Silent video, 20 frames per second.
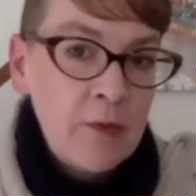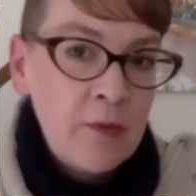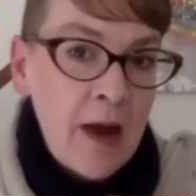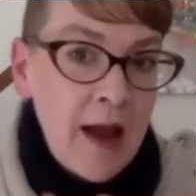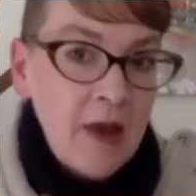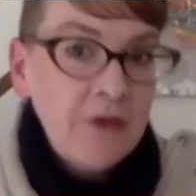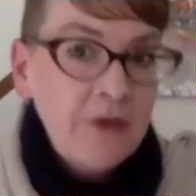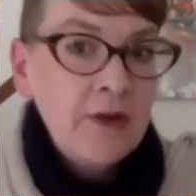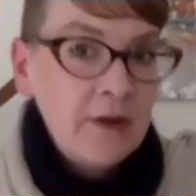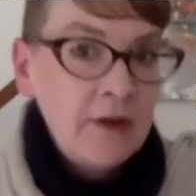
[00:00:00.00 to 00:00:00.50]

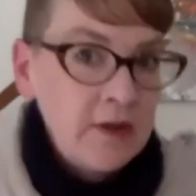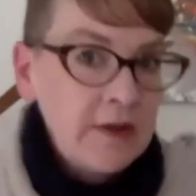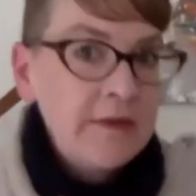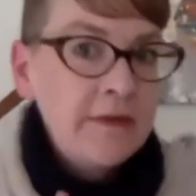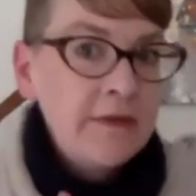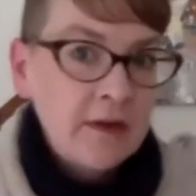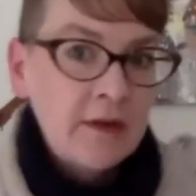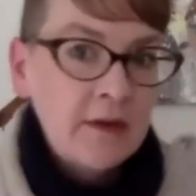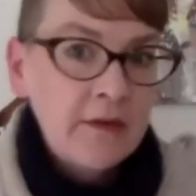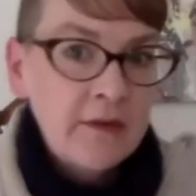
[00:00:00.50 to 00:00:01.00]

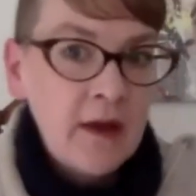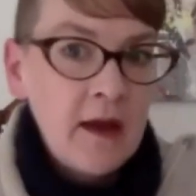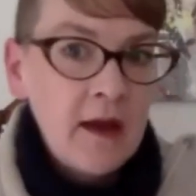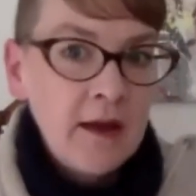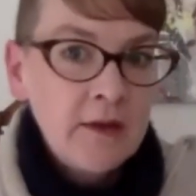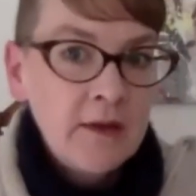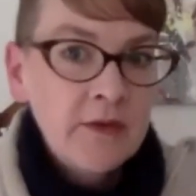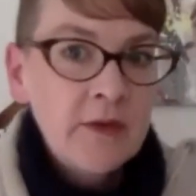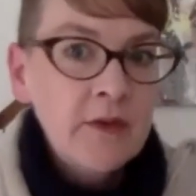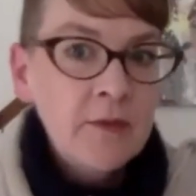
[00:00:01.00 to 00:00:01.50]
rationalistic
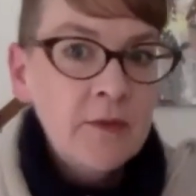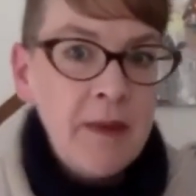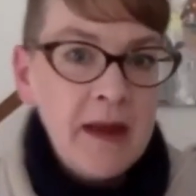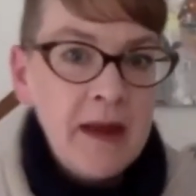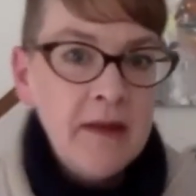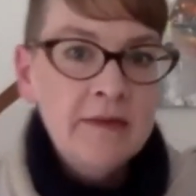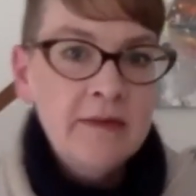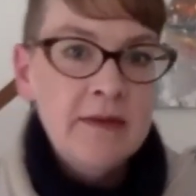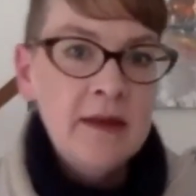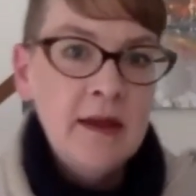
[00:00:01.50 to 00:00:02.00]
science. It's
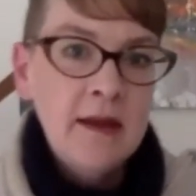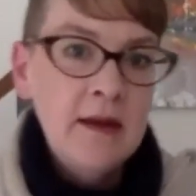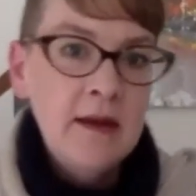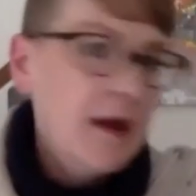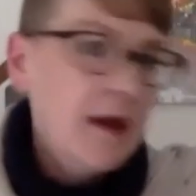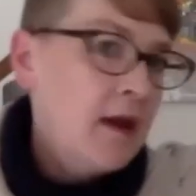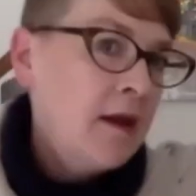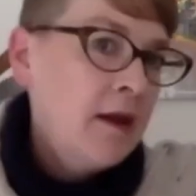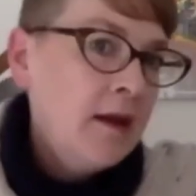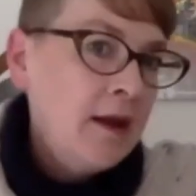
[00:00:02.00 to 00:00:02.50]
based
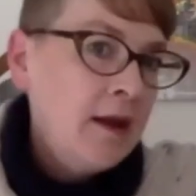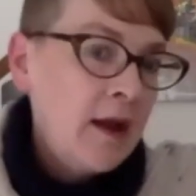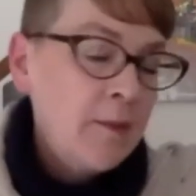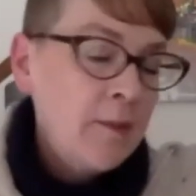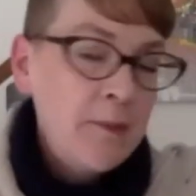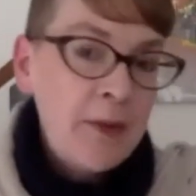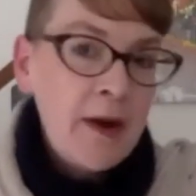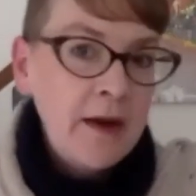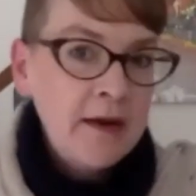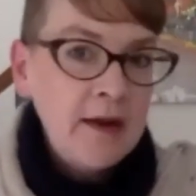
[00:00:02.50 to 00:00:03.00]
in
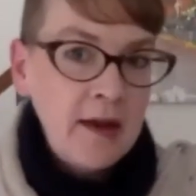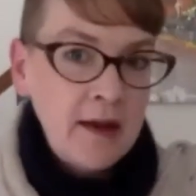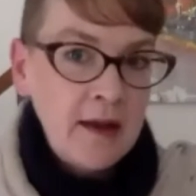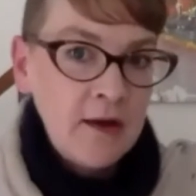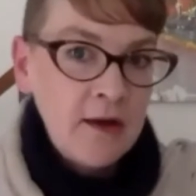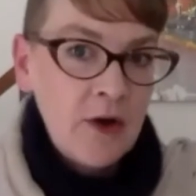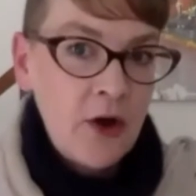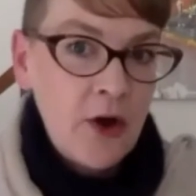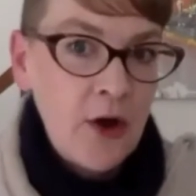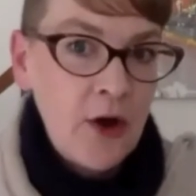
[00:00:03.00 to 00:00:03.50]
and
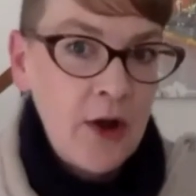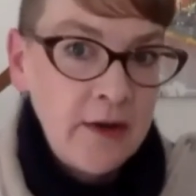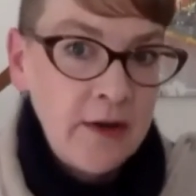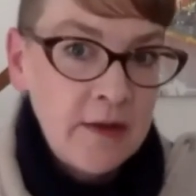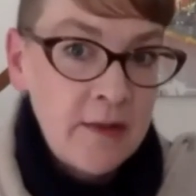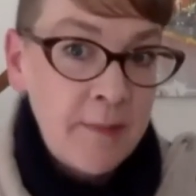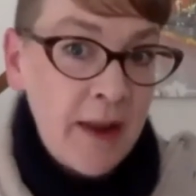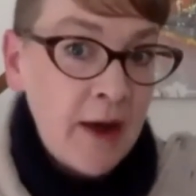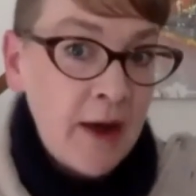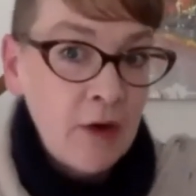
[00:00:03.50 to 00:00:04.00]
predicated
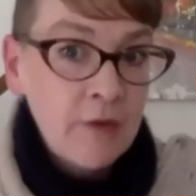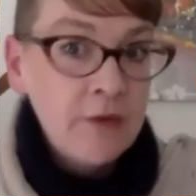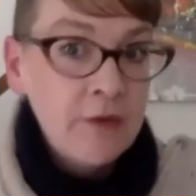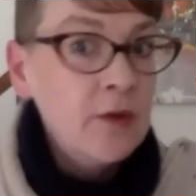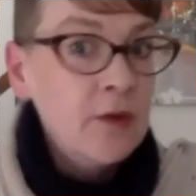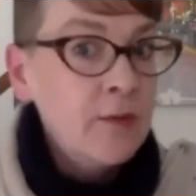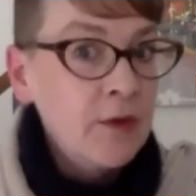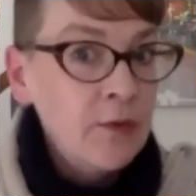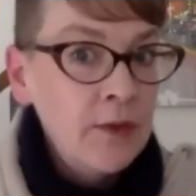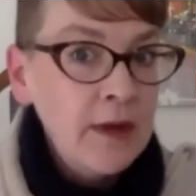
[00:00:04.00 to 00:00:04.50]
on the power
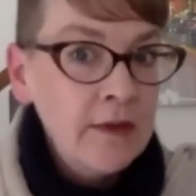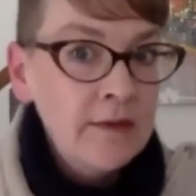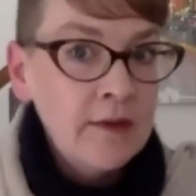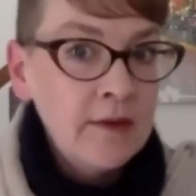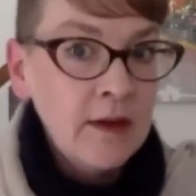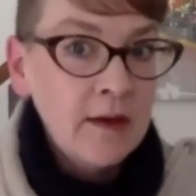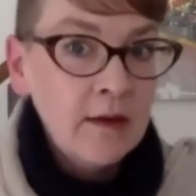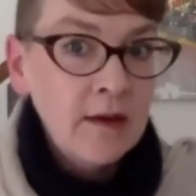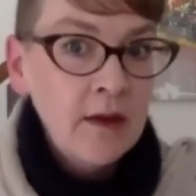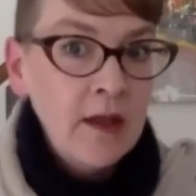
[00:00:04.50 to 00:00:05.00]
of human
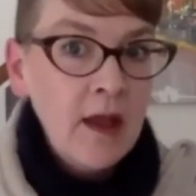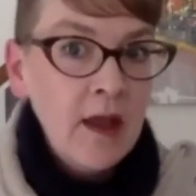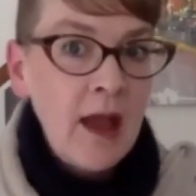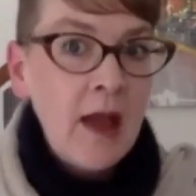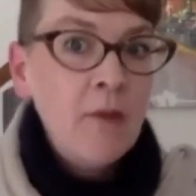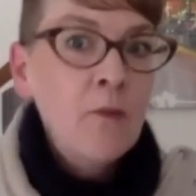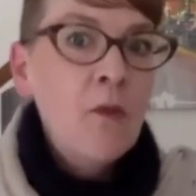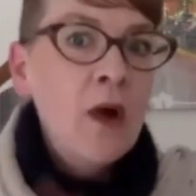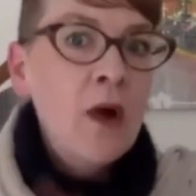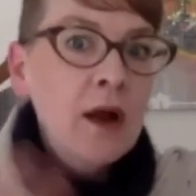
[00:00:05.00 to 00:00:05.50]
reason
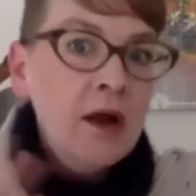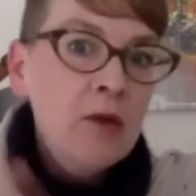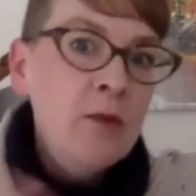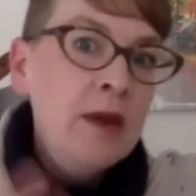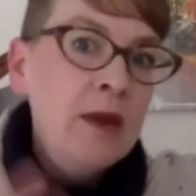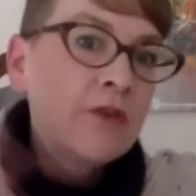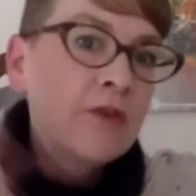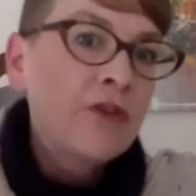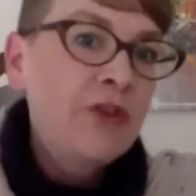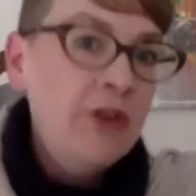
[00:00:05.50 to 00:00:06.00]
and
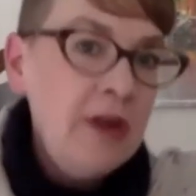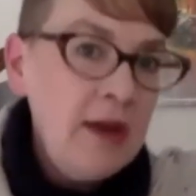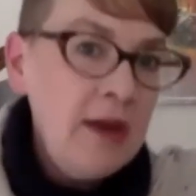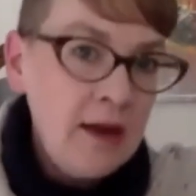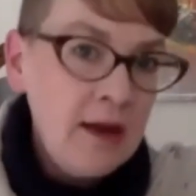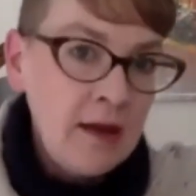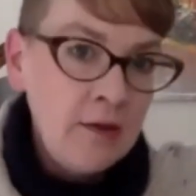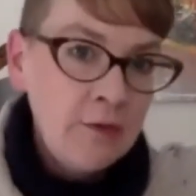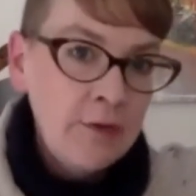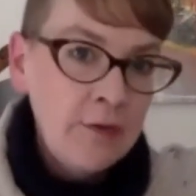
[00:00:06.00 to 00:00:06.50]
what can we
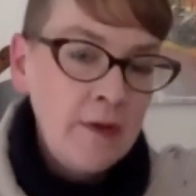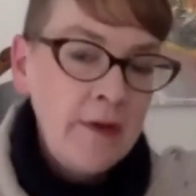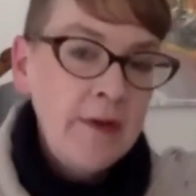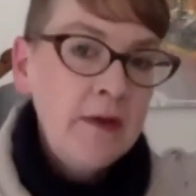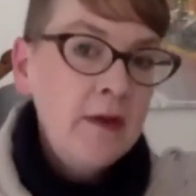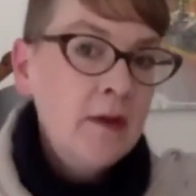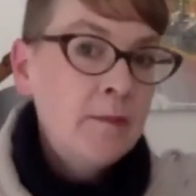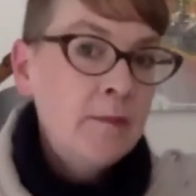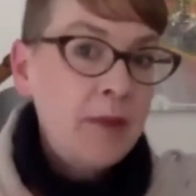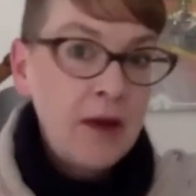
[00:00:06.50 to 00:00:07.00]

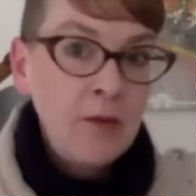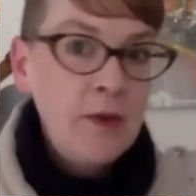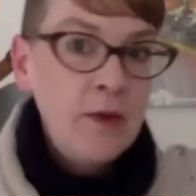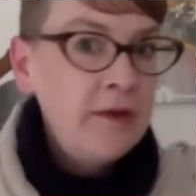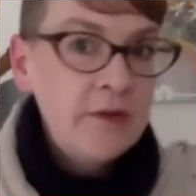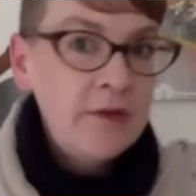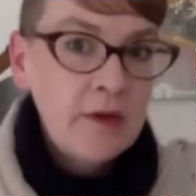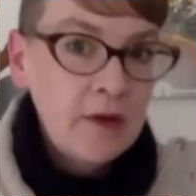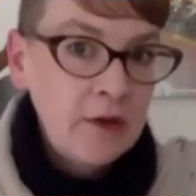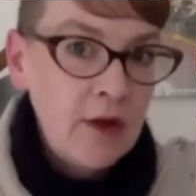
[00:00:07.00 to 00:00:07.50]
achieve
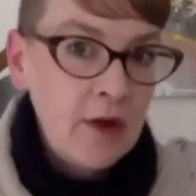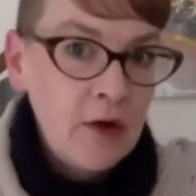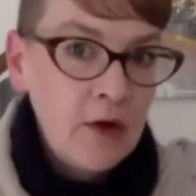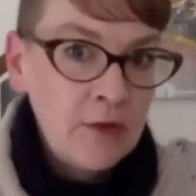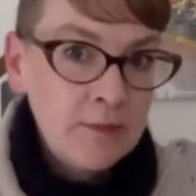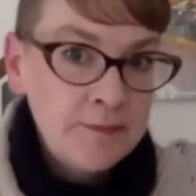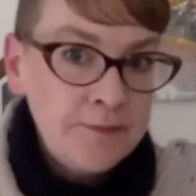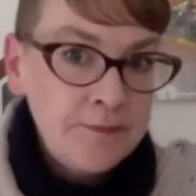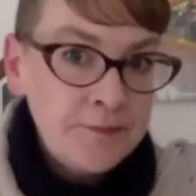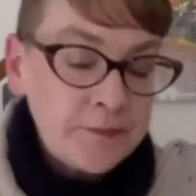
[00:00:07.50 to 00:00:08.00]
by reason
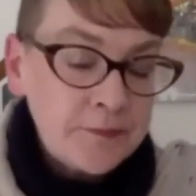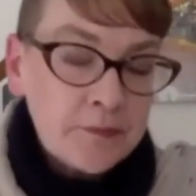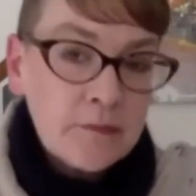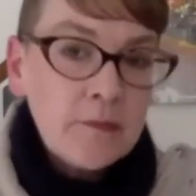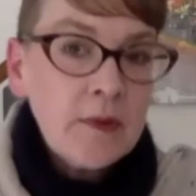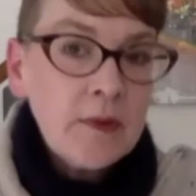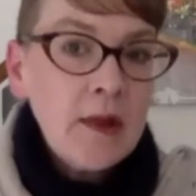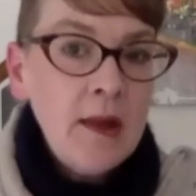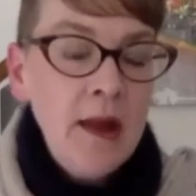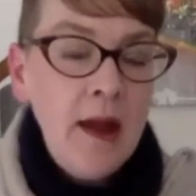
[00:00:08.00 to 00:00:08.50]
alone.
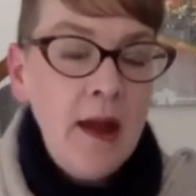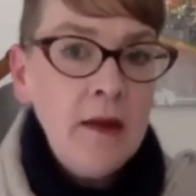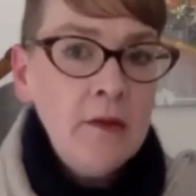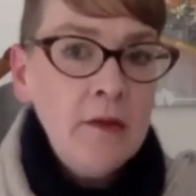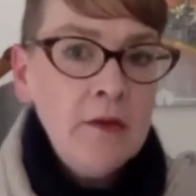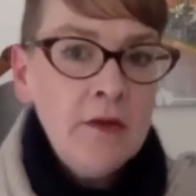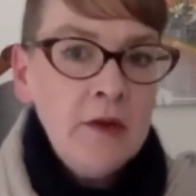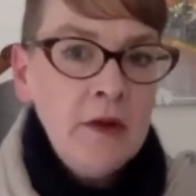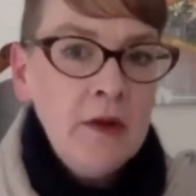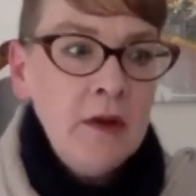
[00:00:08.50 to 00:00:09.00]

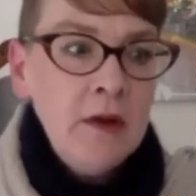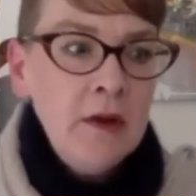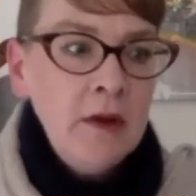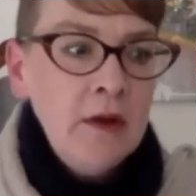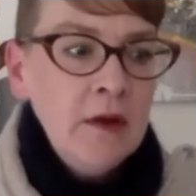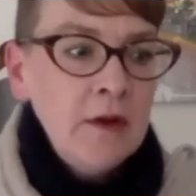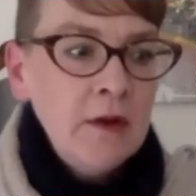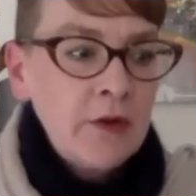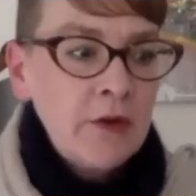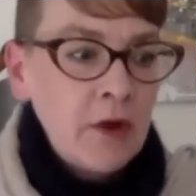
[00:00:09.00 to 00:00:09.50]
And
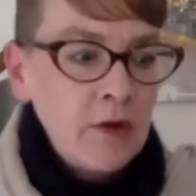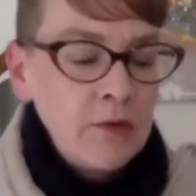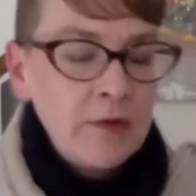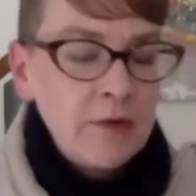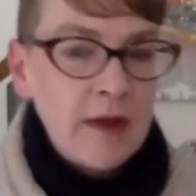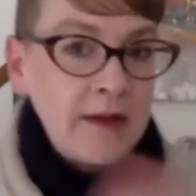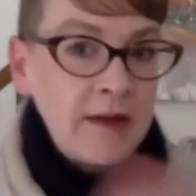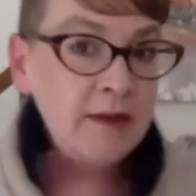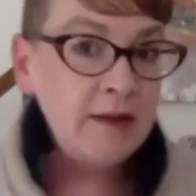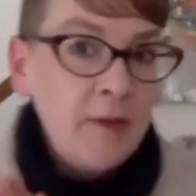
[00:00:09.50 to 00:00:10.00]

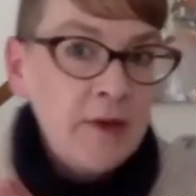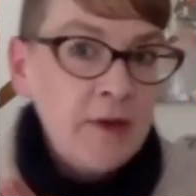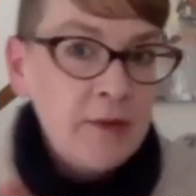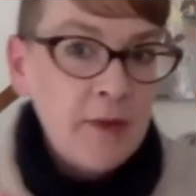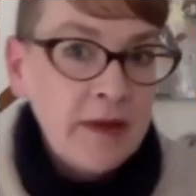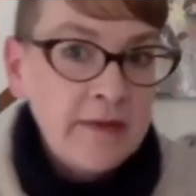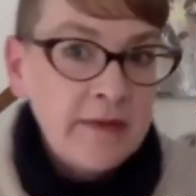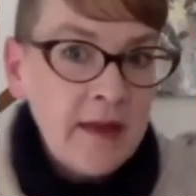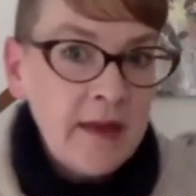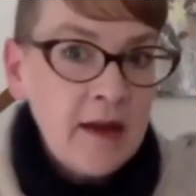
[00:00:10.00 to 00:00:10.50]
so that leads
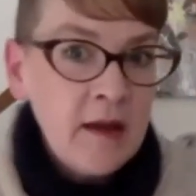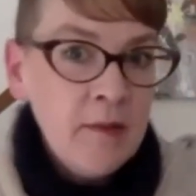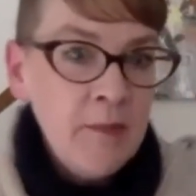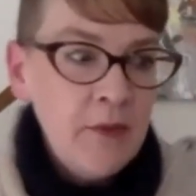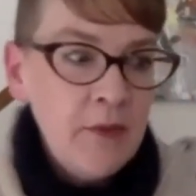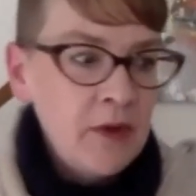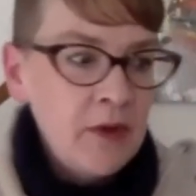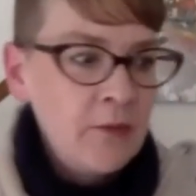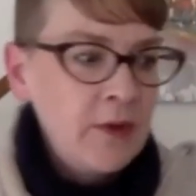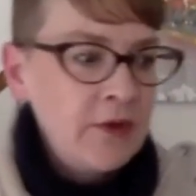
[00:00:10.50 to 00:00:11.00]
me to my
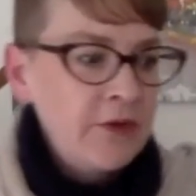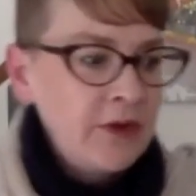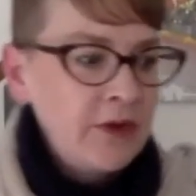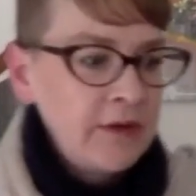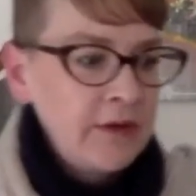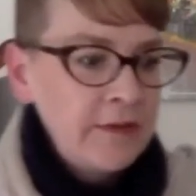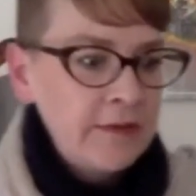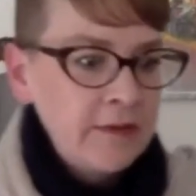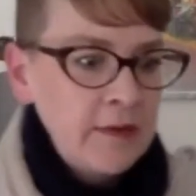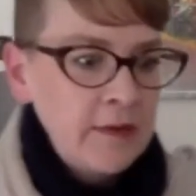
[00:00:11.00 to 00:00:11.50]
second point,
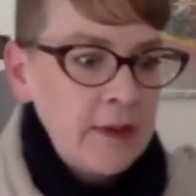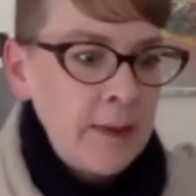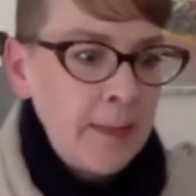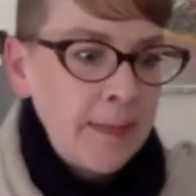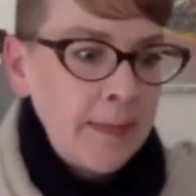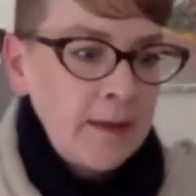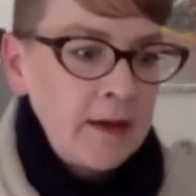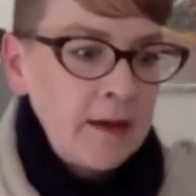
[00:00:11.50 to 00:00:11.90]
which is,